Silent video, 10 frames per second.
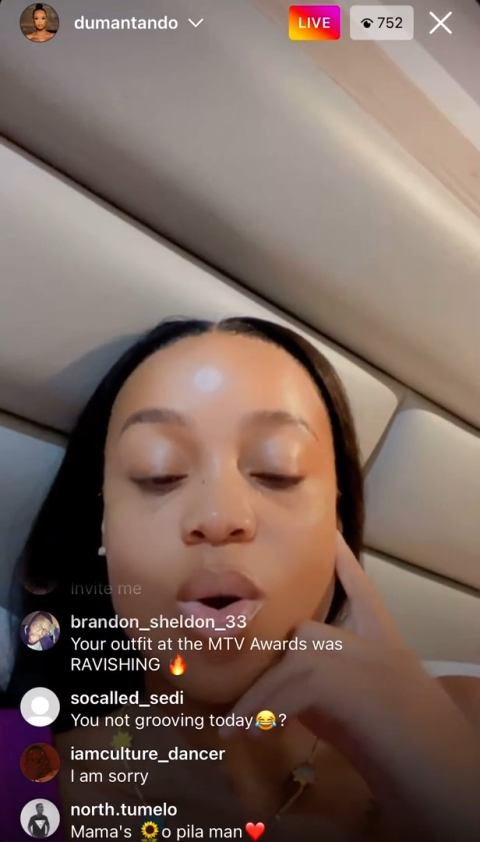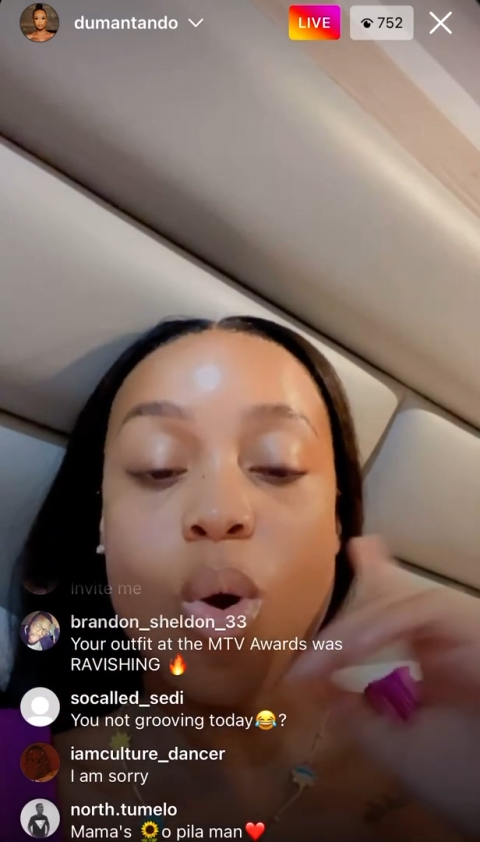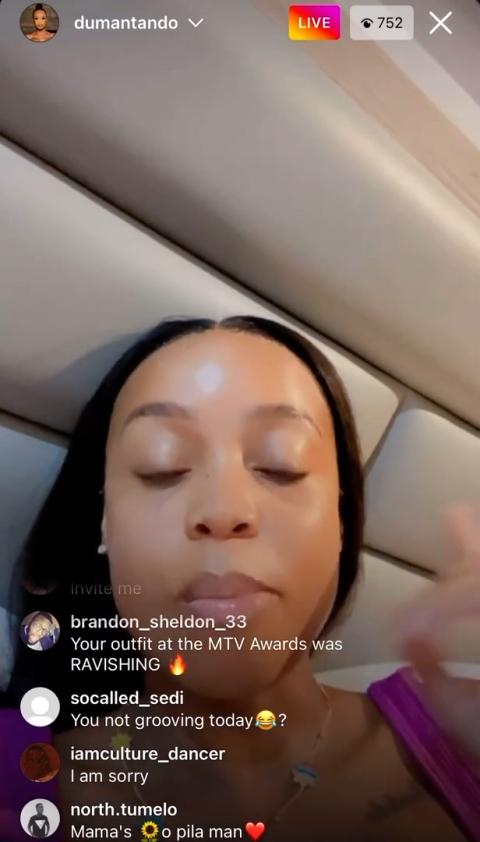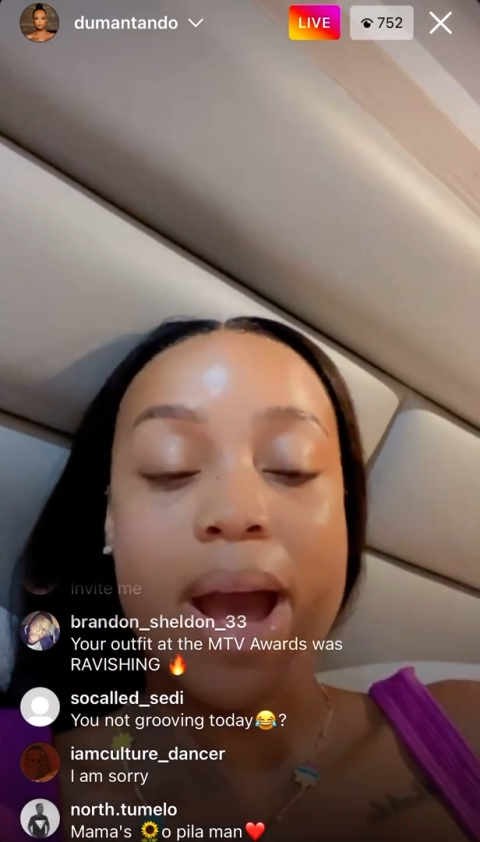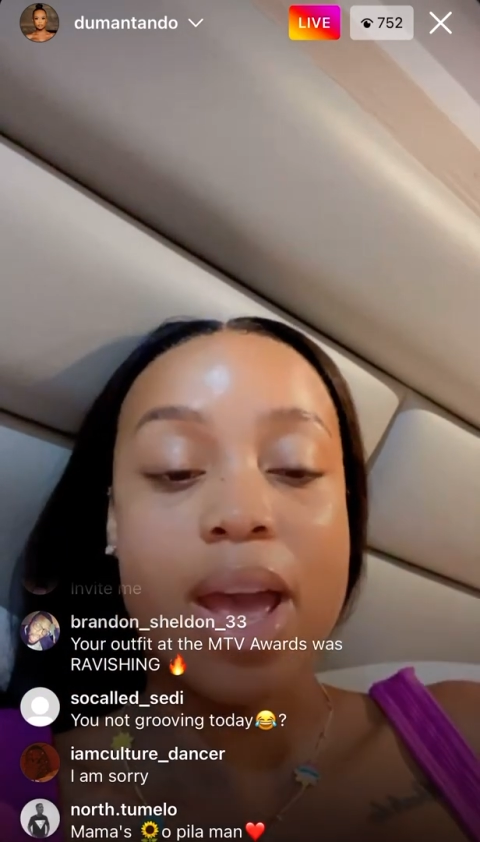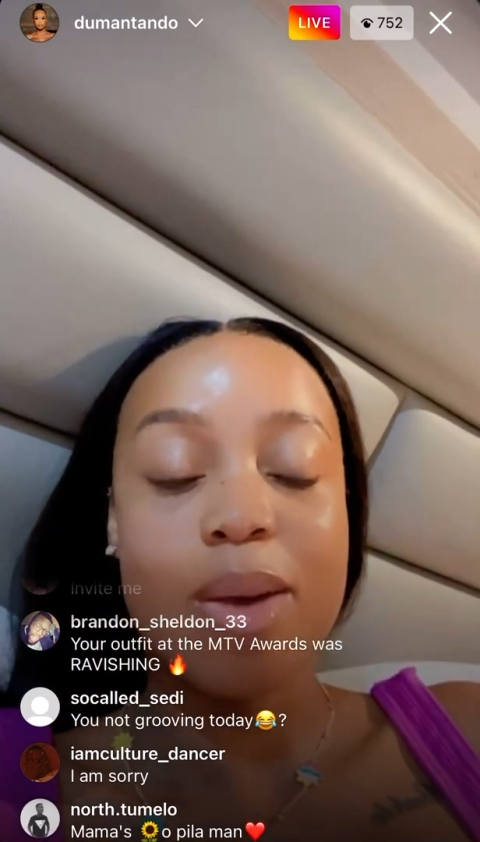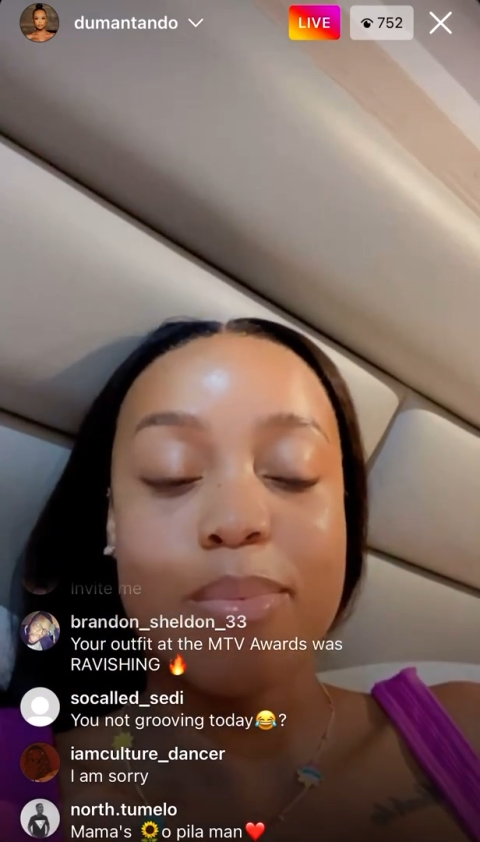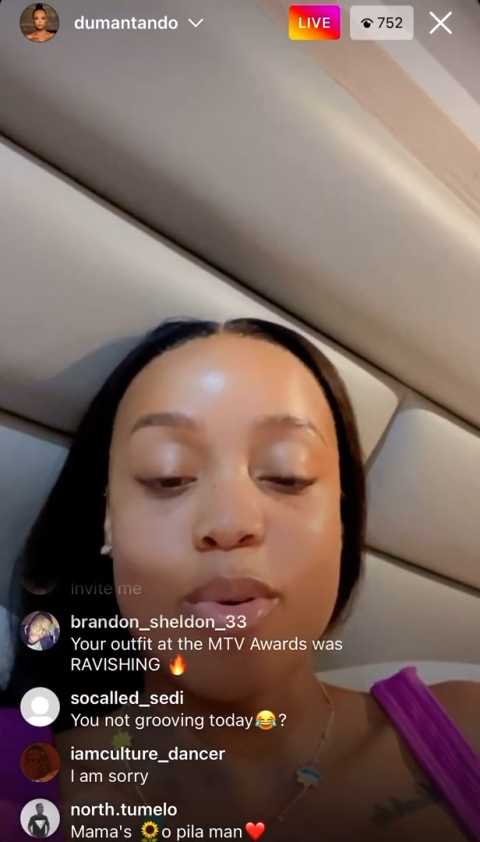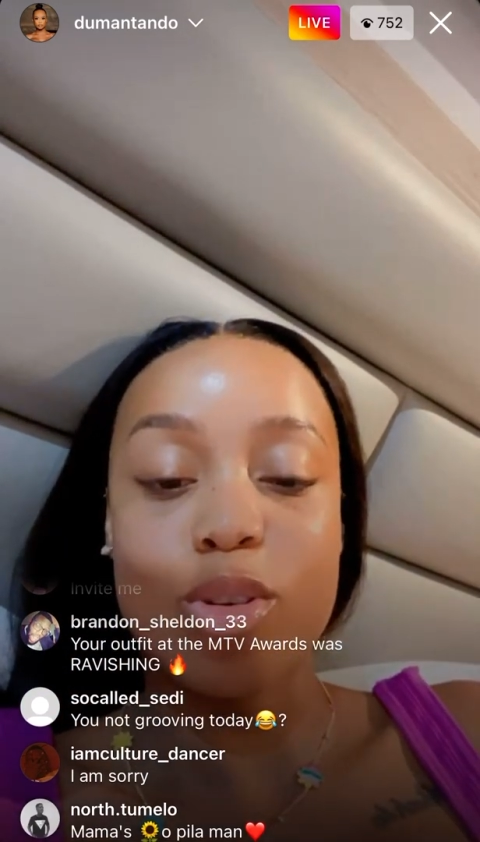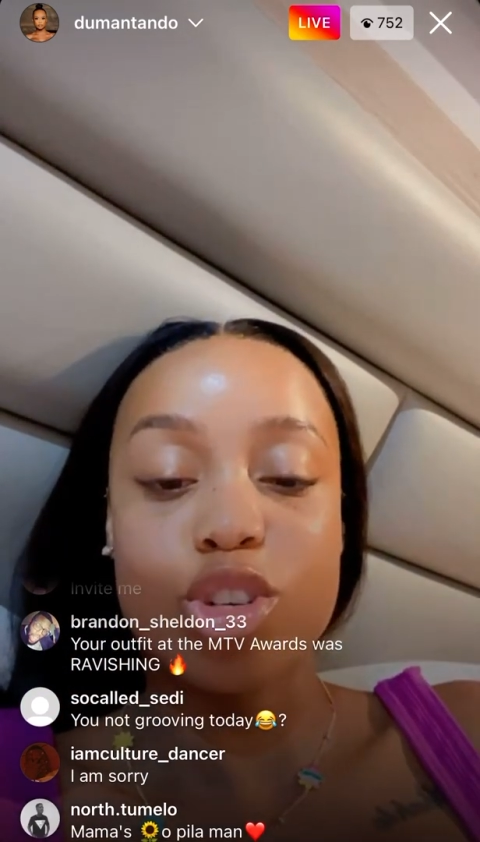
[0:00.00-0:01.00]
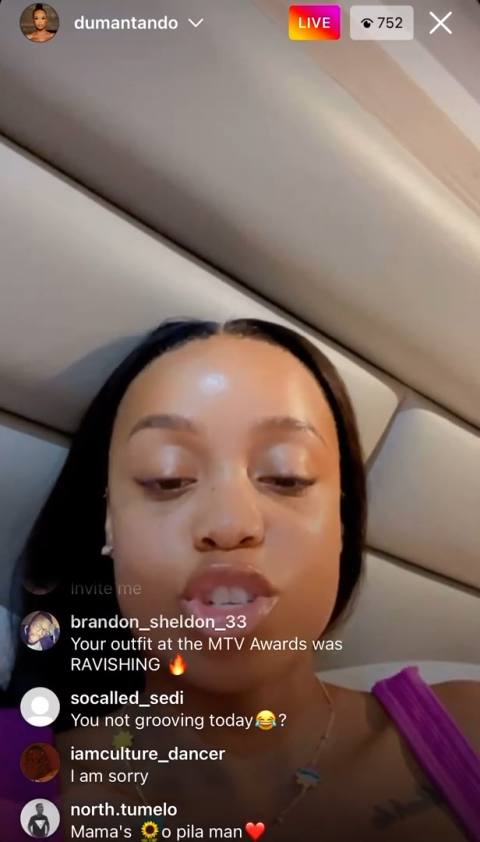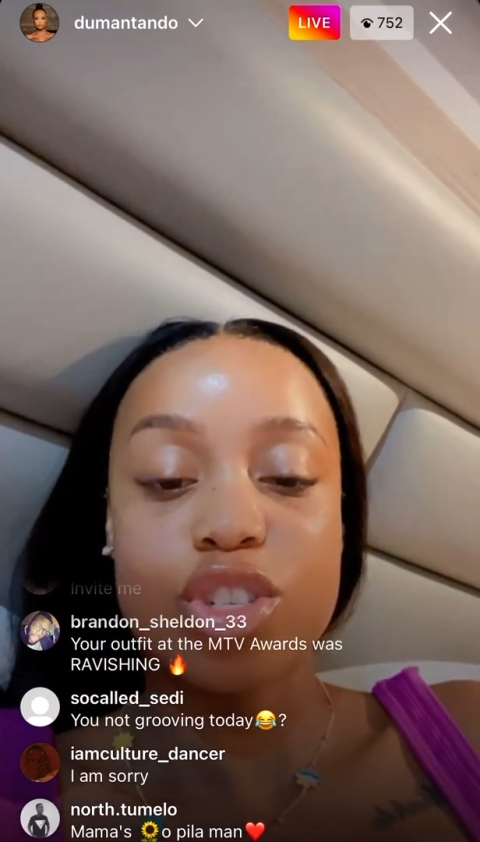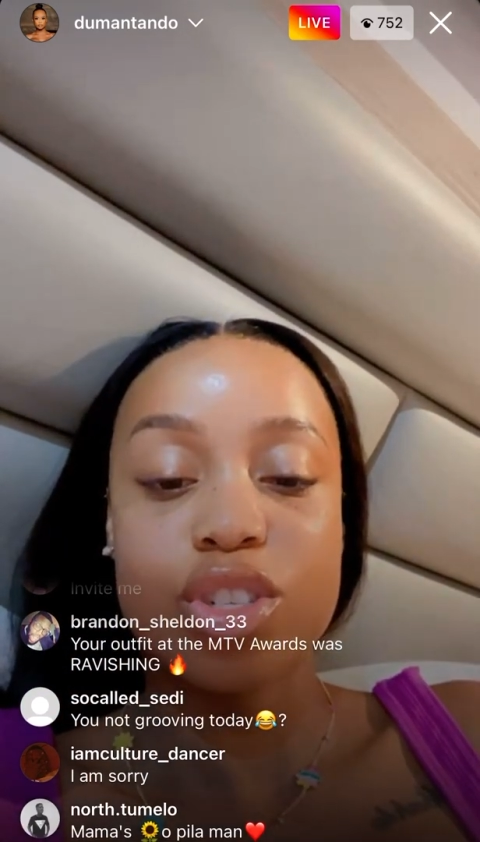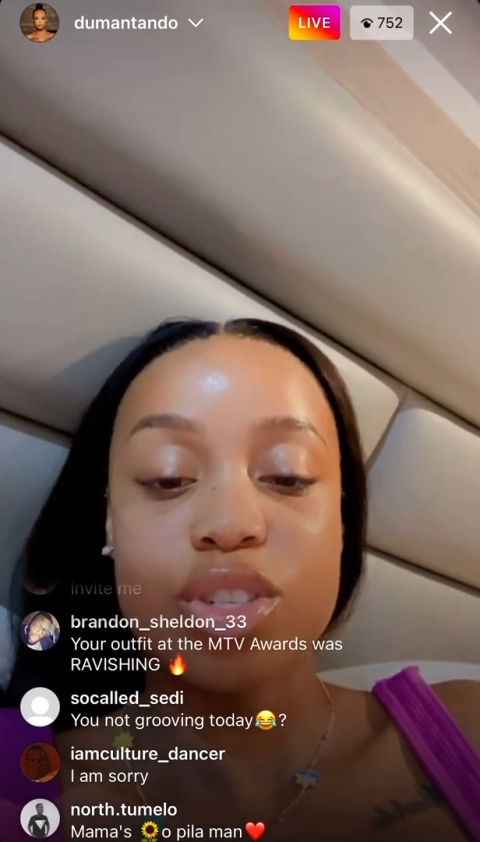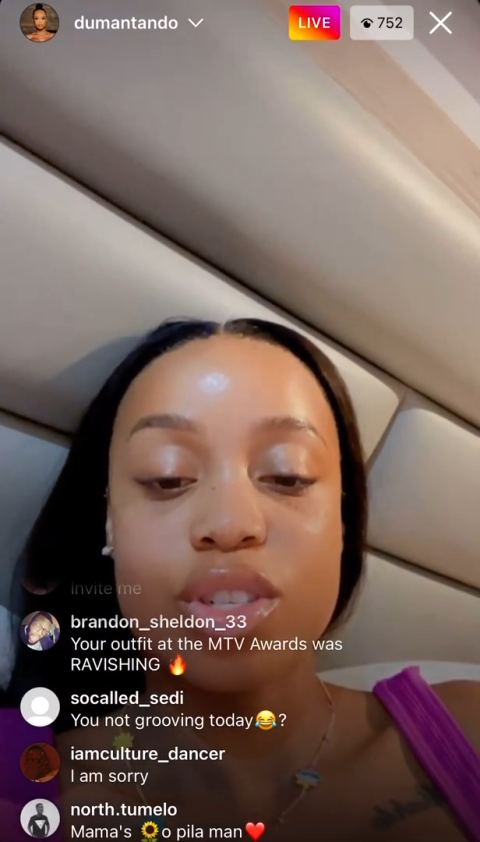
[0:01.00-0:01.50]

or buy a Porsche,